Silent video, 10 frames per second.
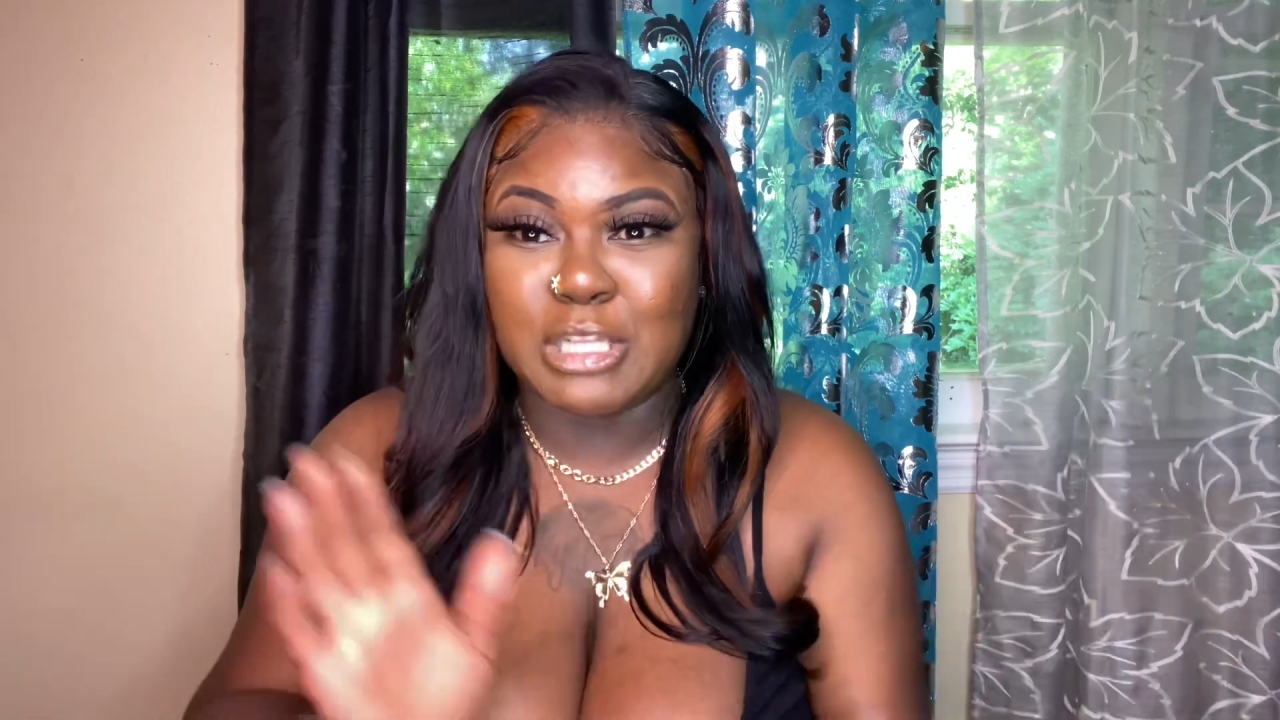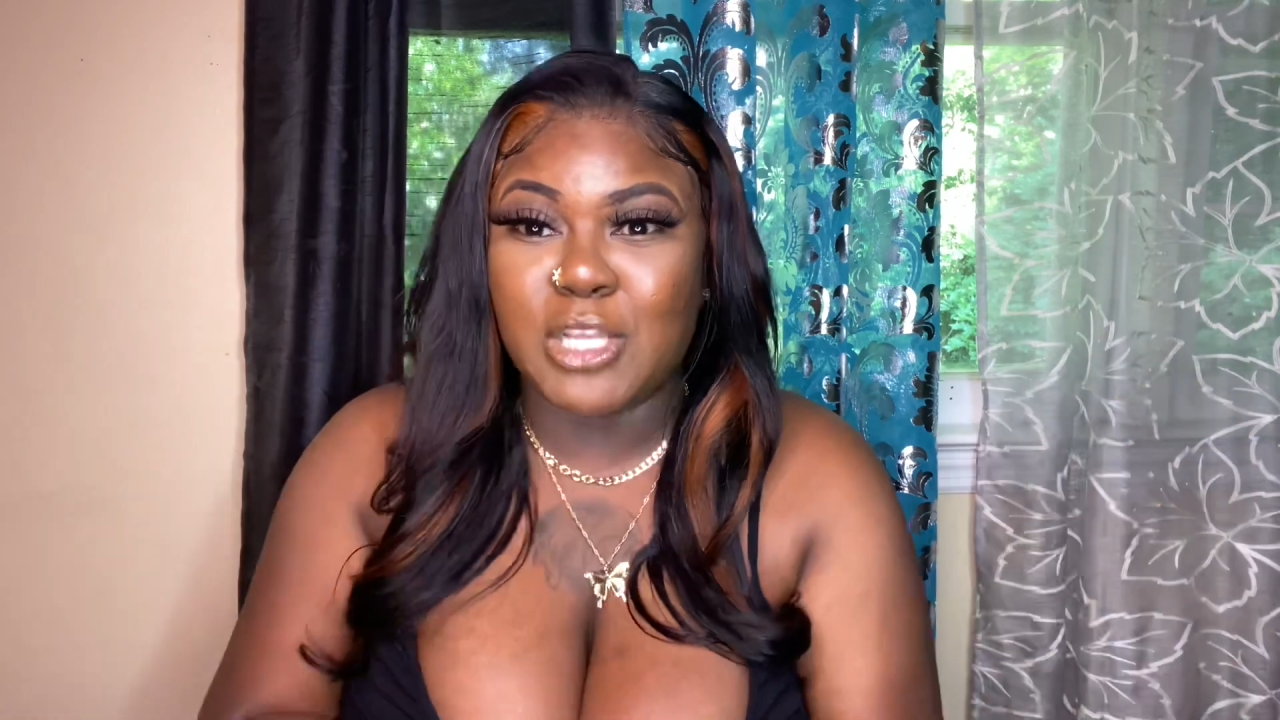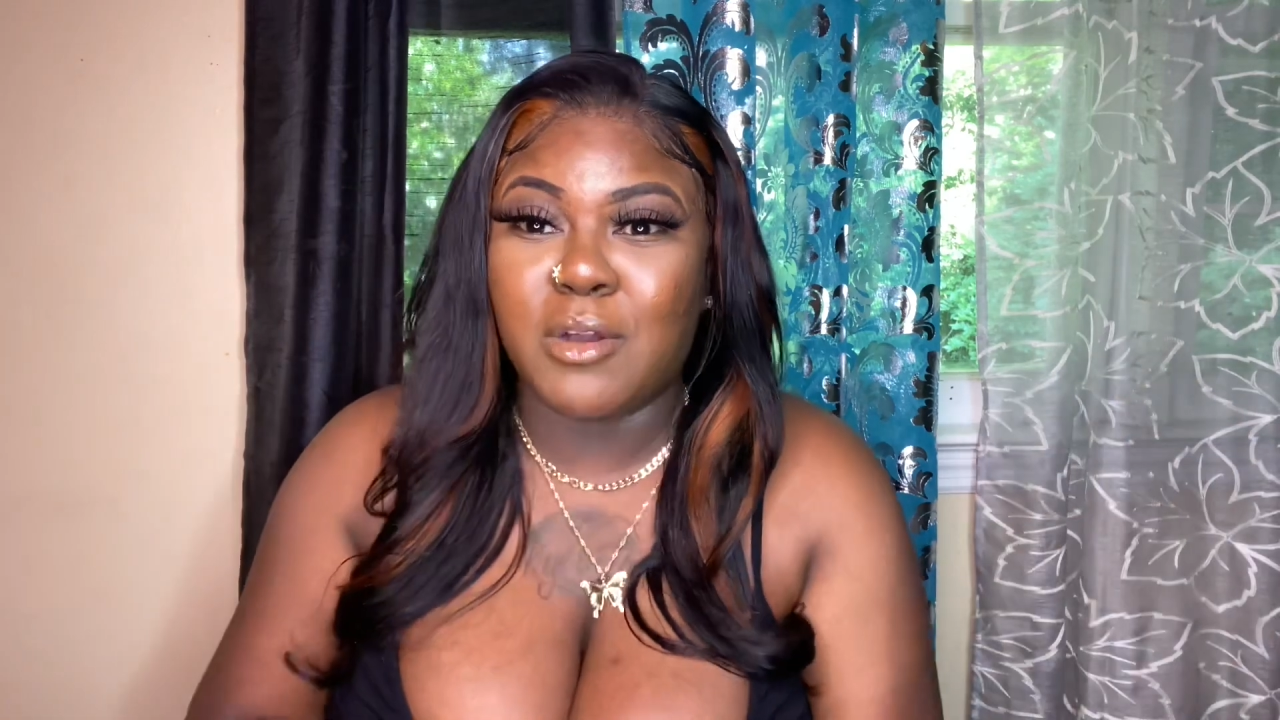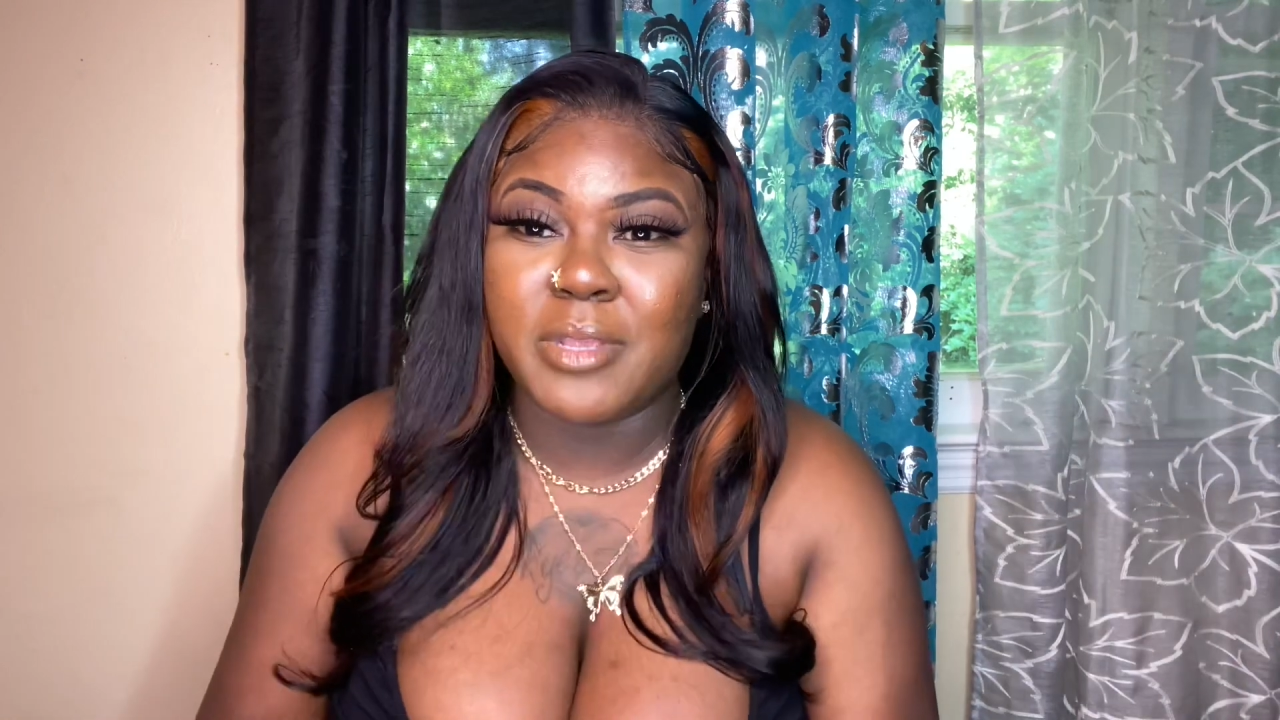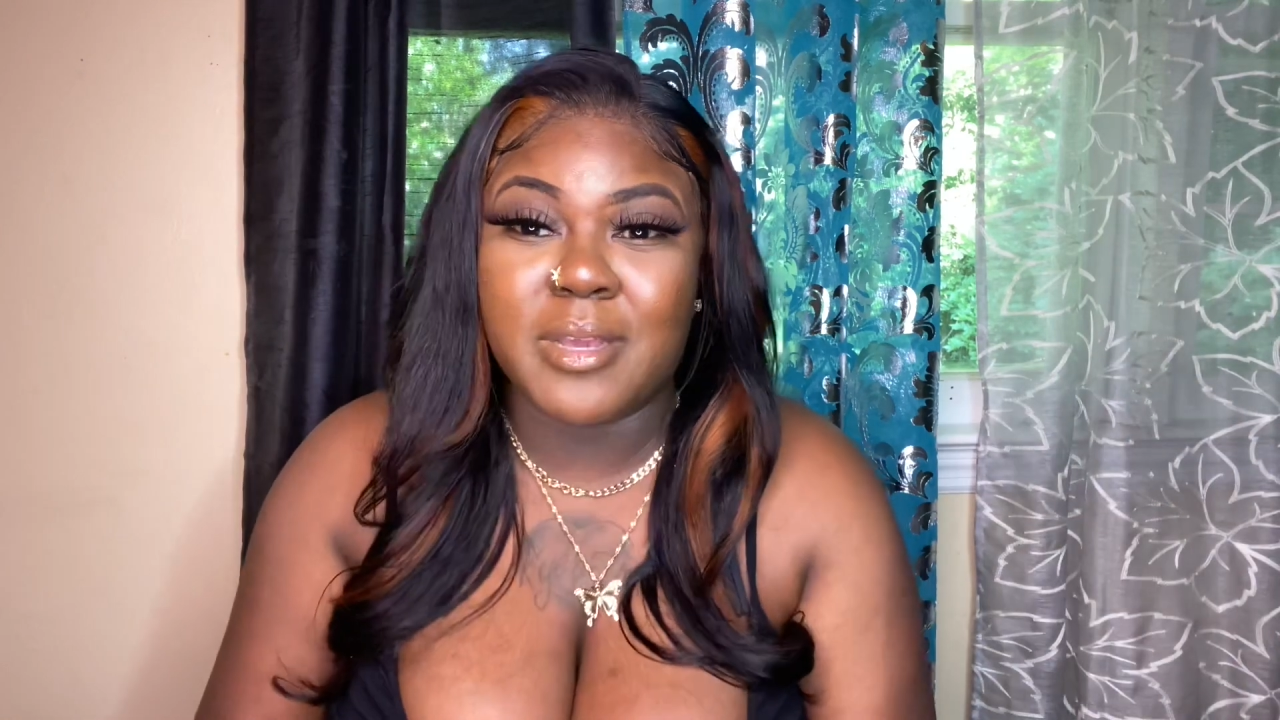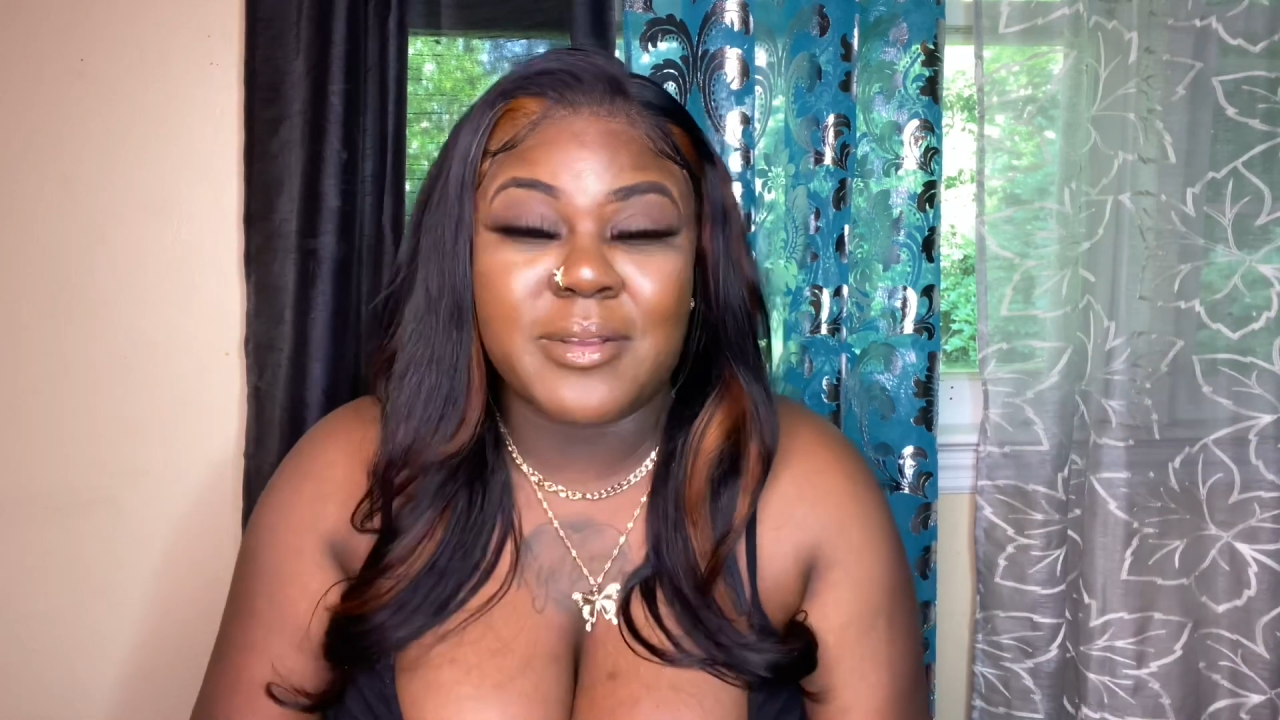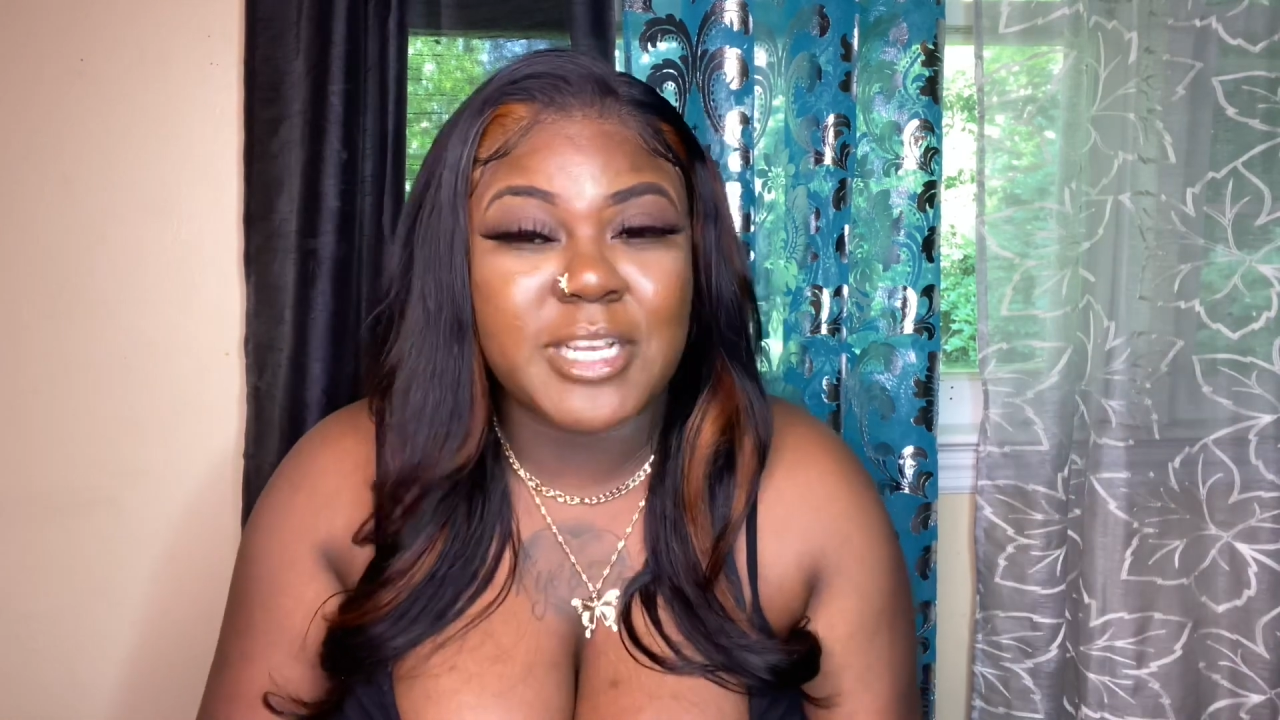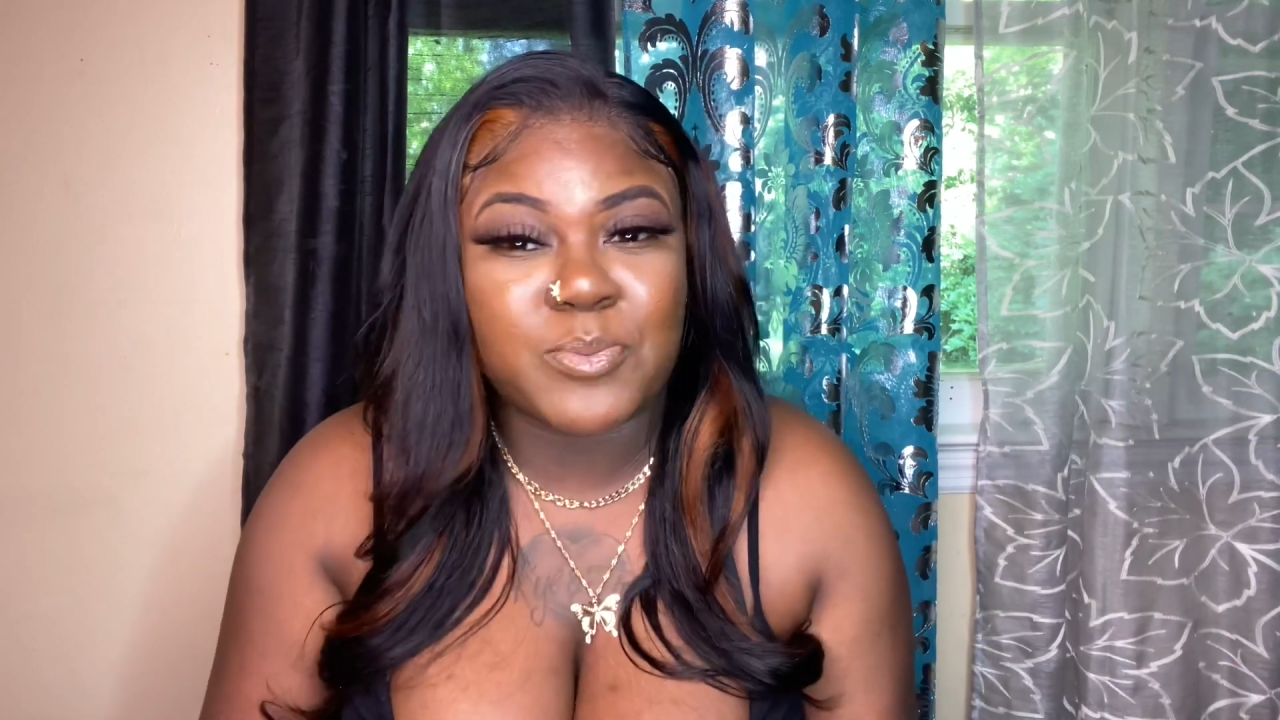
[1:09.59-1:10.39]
So yeah, that's